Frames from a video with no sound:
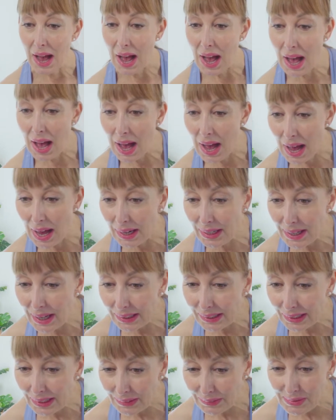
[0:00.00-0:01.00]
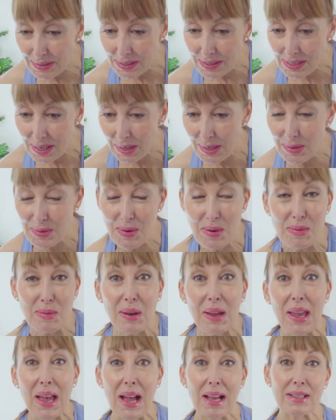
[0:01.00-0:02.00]
And I'd love to tell you,
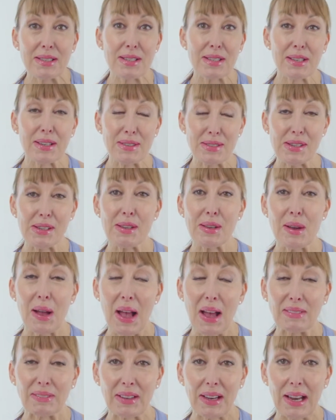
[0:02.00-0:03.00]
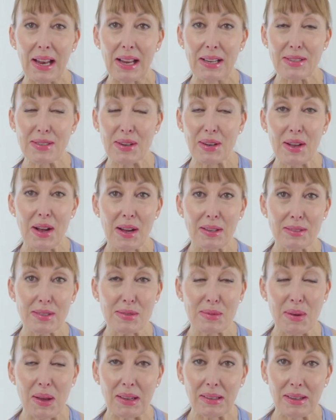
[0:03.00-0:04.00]
we actually do have an electric car
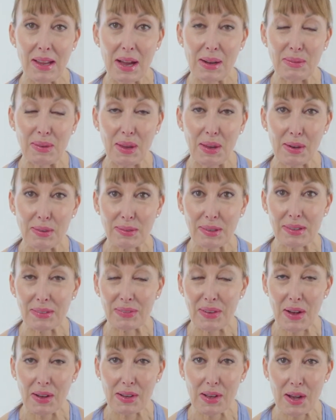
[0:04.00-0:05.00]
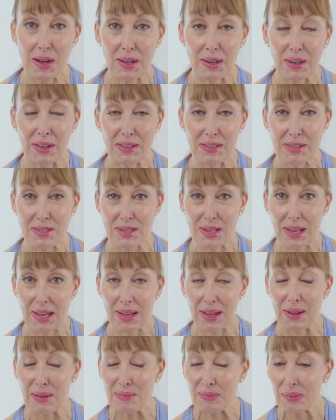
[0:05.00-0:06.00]
as well now. We got rid of our car last
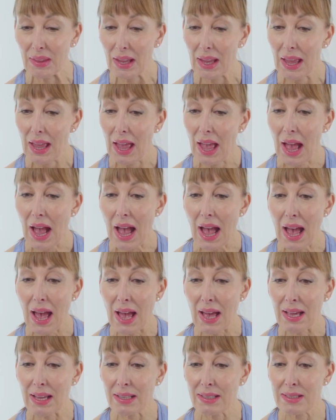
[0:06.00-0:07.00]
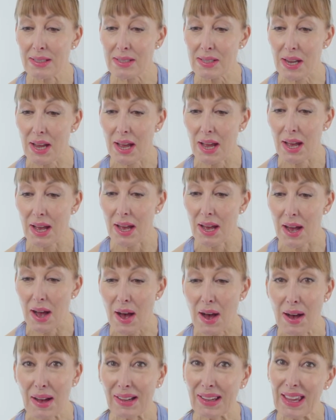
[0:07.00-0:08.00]
year and
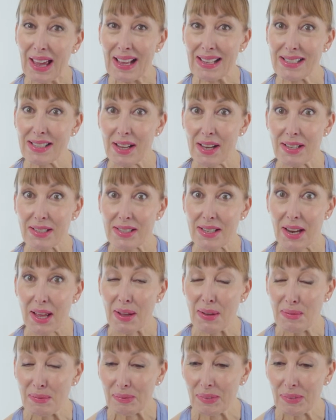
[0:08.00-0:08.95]
our gas guzzler.